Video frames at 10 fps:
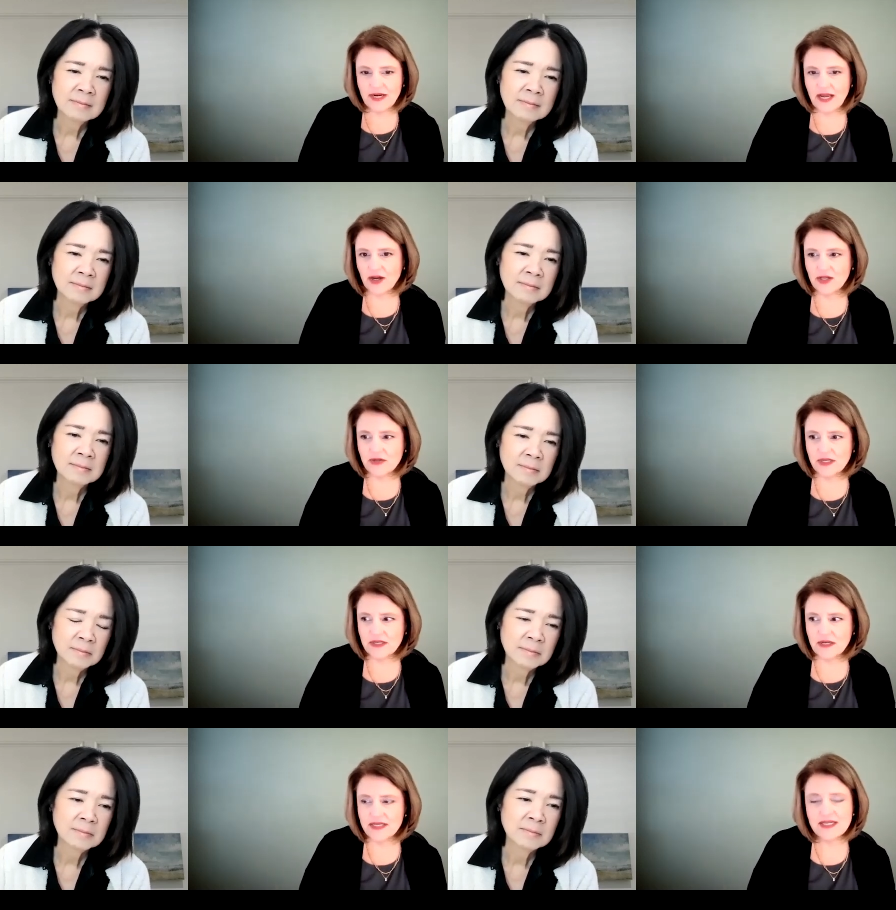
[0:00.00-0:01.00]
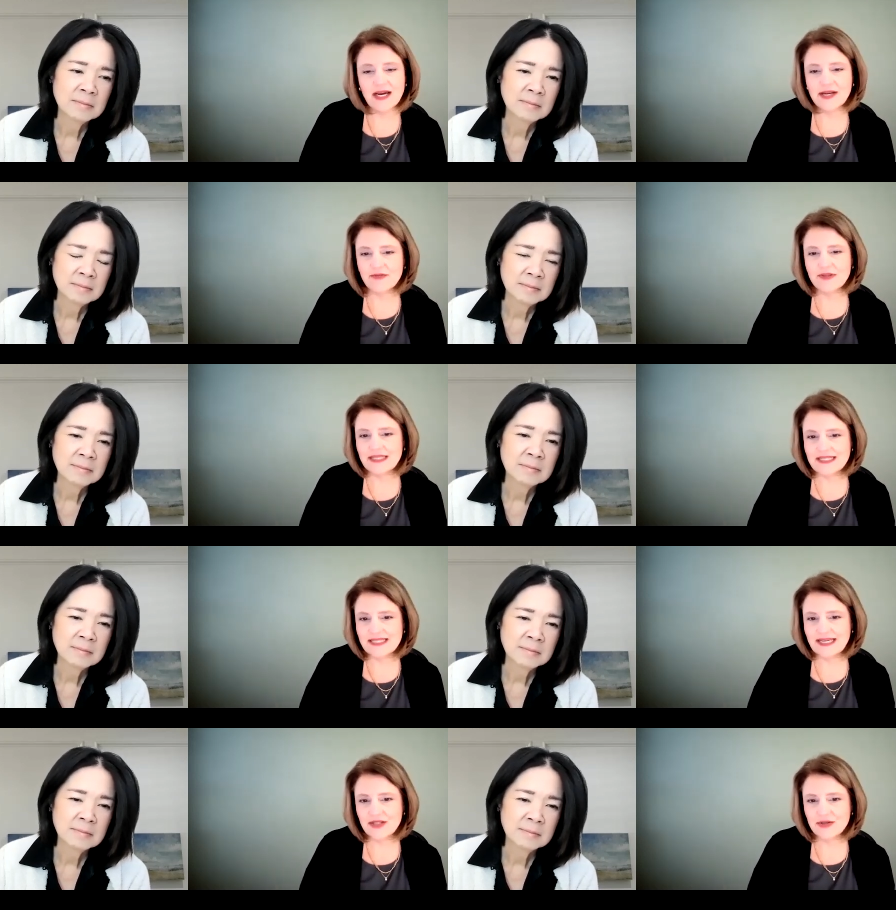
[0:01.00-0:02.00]
Speaker 1: out how you can and tie everything
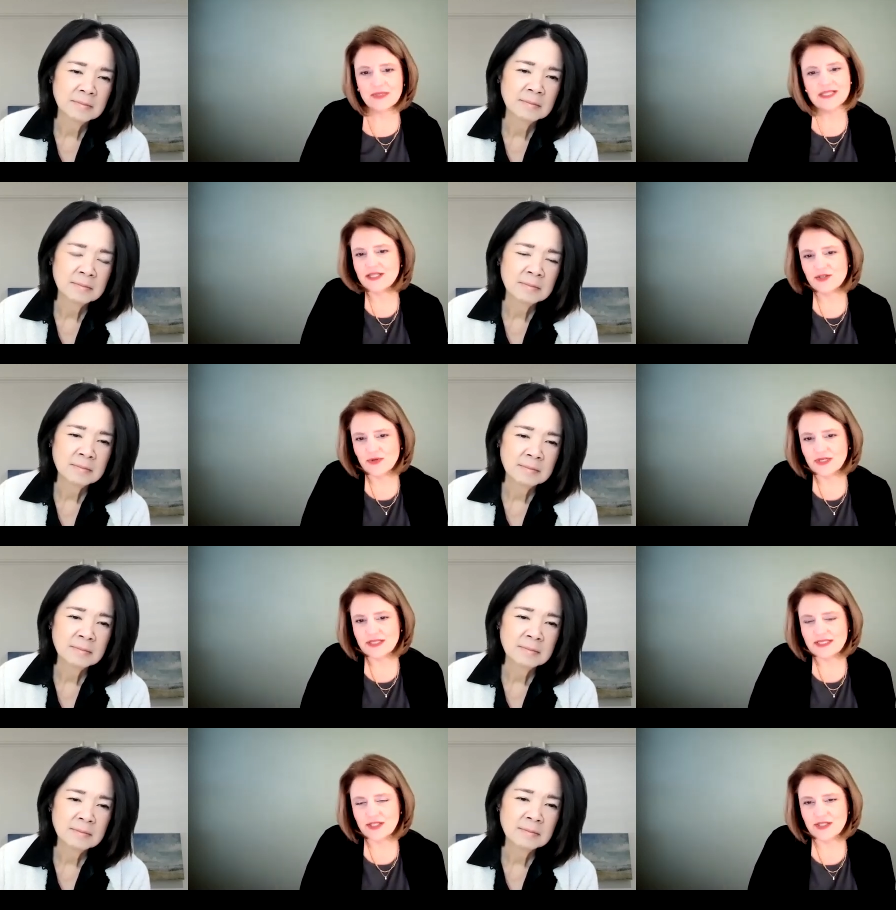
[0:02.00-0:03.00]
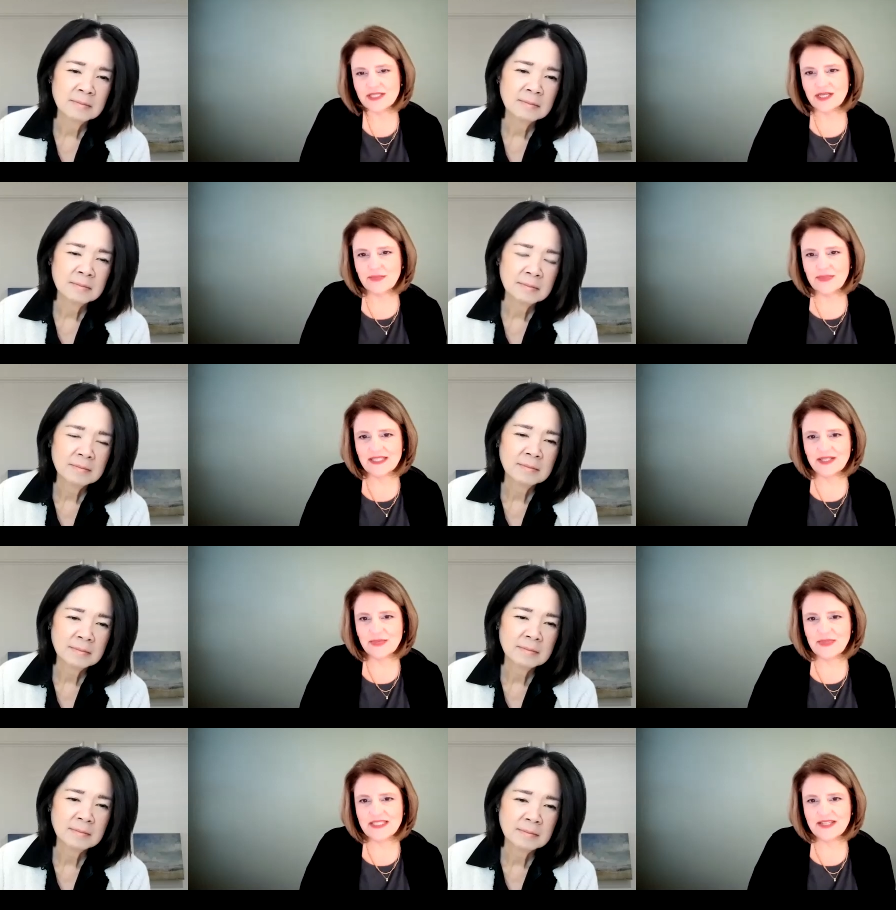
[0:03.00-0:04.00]
together, because each organization is going to be a little
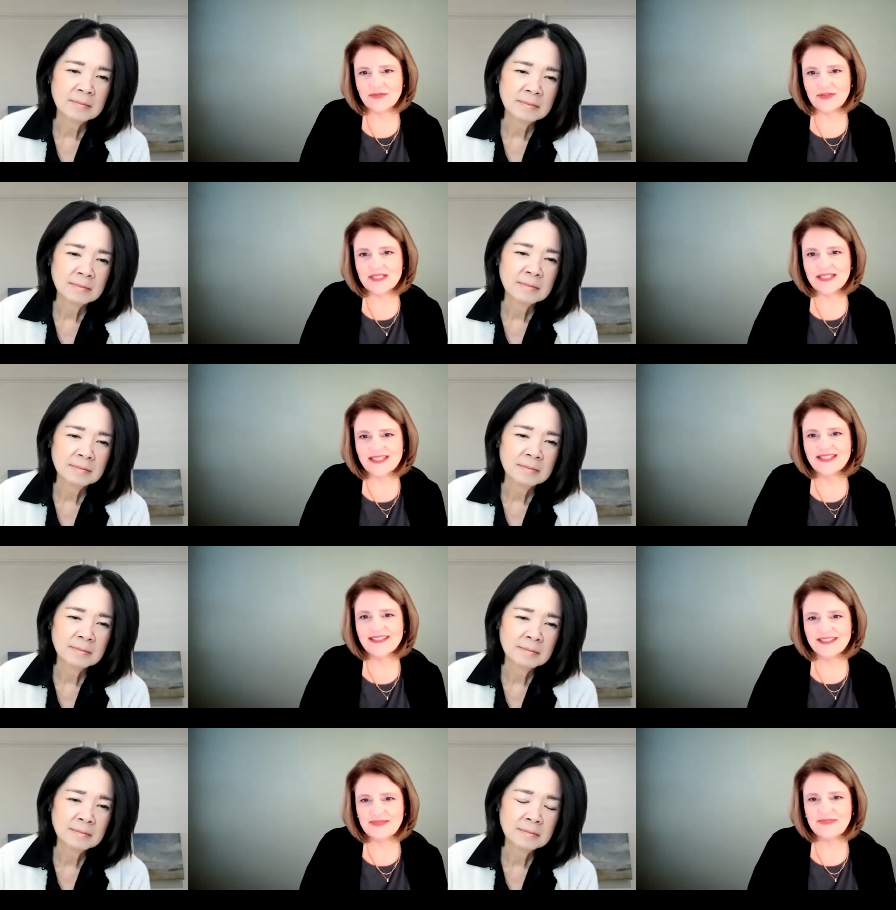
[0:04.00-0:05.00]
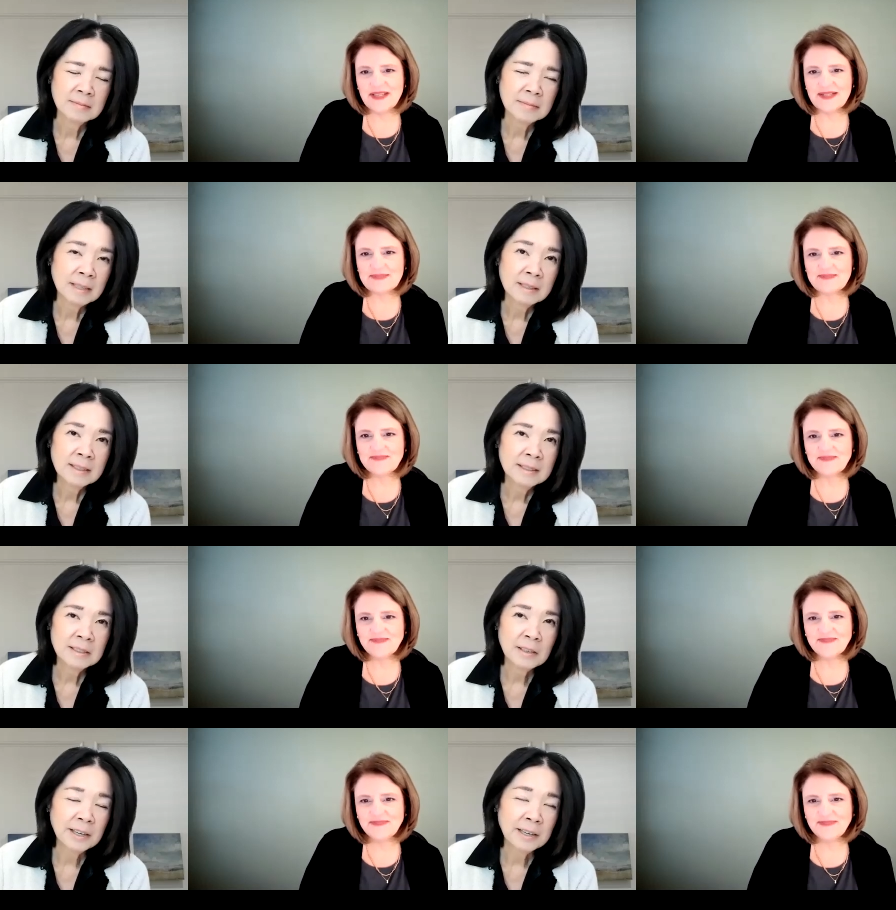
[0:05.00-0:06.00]
bit different. Yeah.
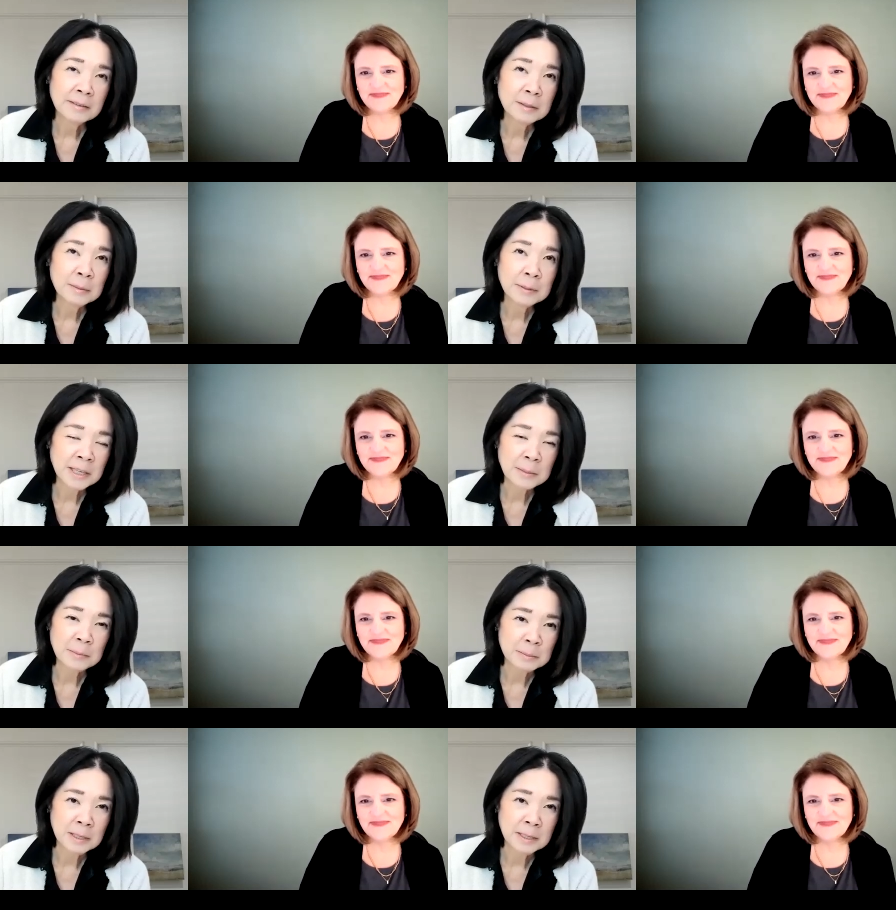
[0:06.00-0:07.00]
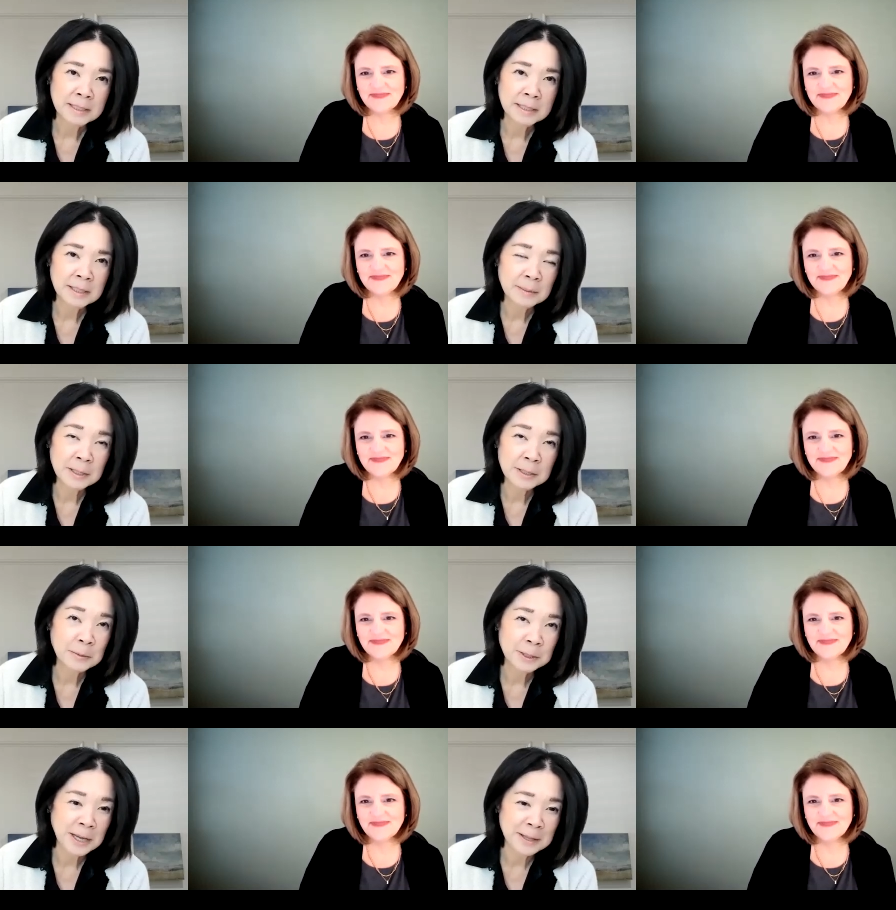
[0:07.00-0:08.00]
Speaker 2: Sorry, I have to put a shameless plug in here. I bet
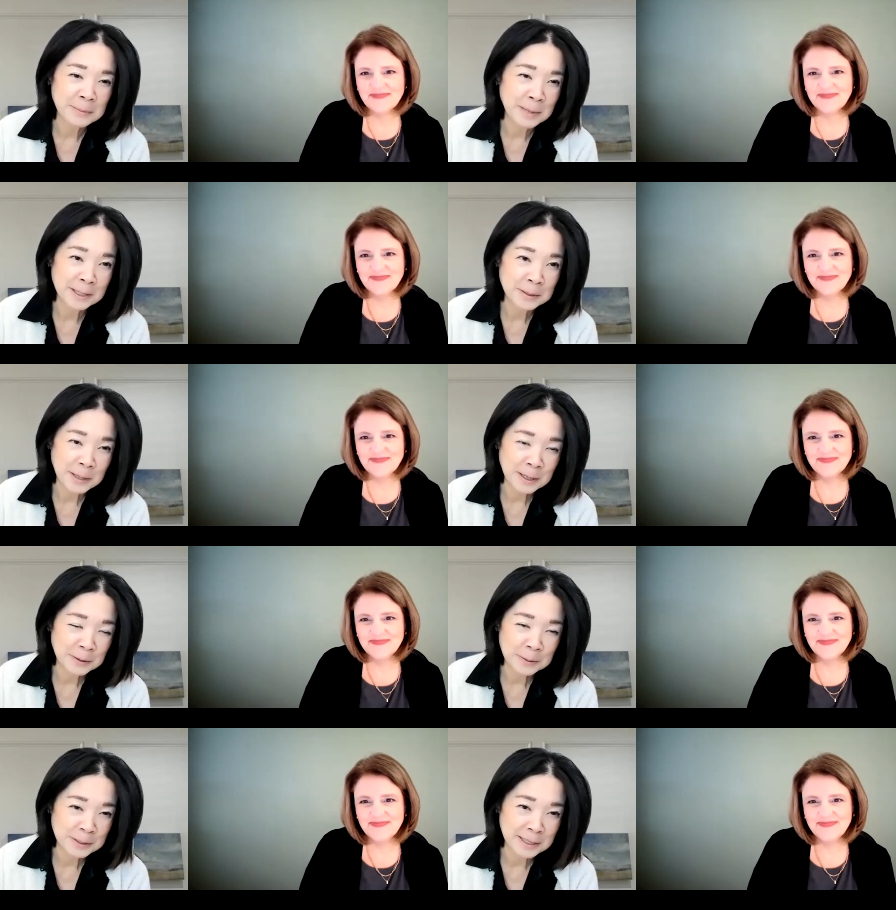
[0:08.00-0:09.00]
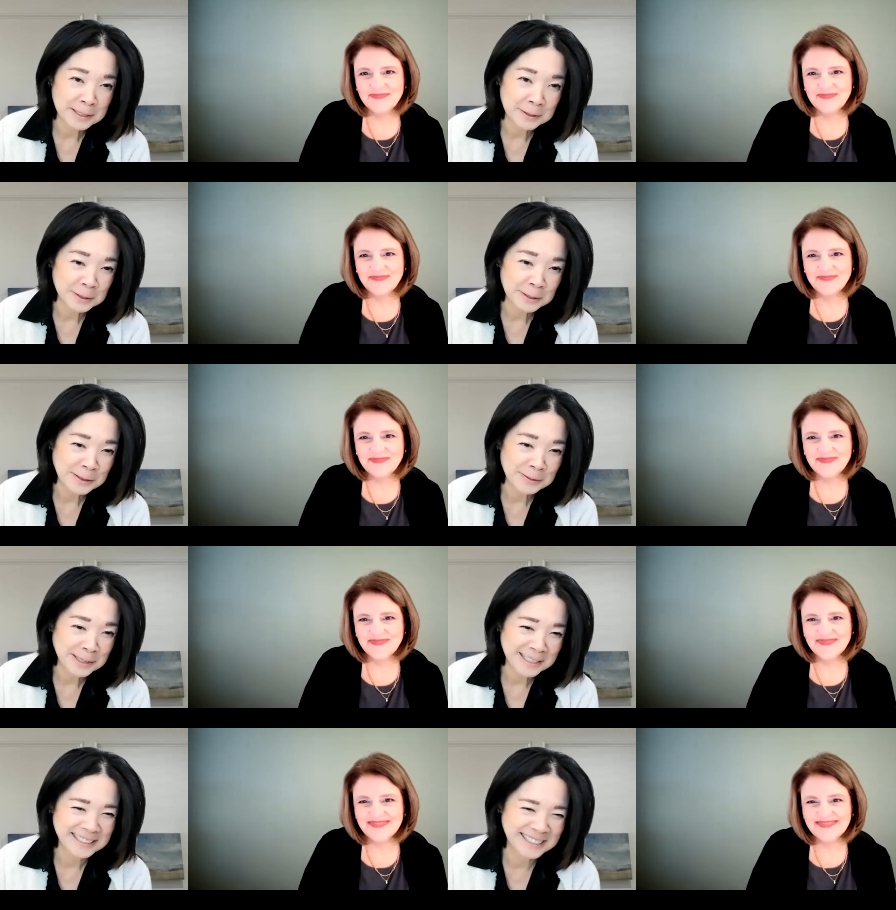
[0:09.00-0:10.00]
you wish you had the mastermind groups nine years ago,
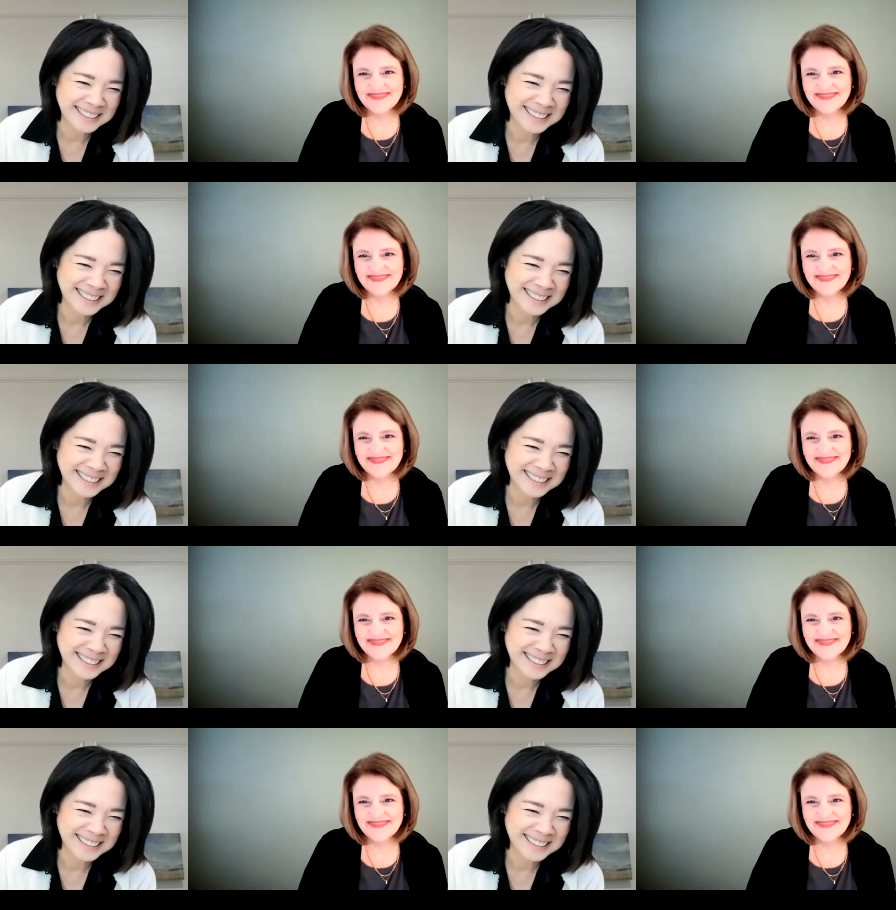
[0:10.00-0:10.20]
right?